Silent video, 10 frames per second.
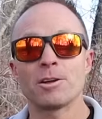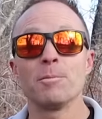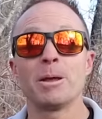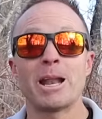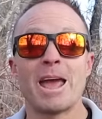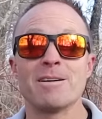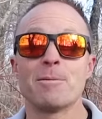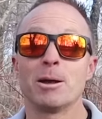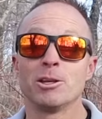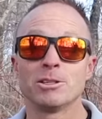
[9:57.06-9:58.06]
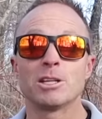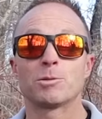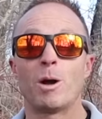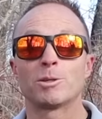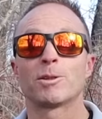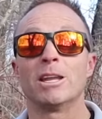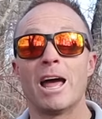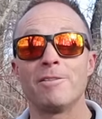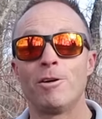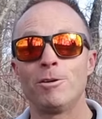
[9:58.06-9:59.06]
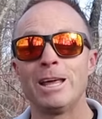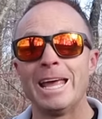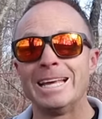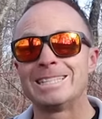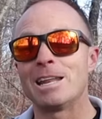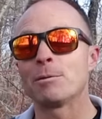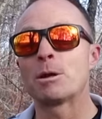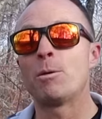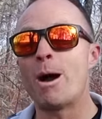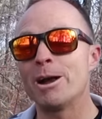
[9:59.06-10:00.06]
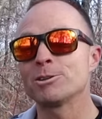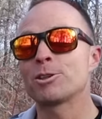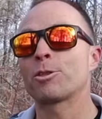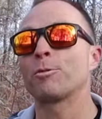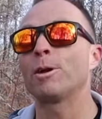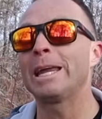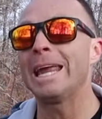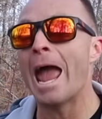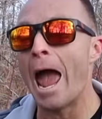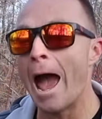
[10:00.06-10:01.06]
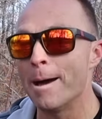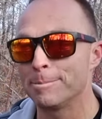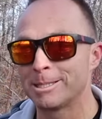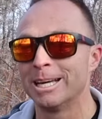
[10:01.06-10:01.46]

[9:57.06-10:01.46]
complaint I have about using this watch with an iPhone is that it requires 3 apps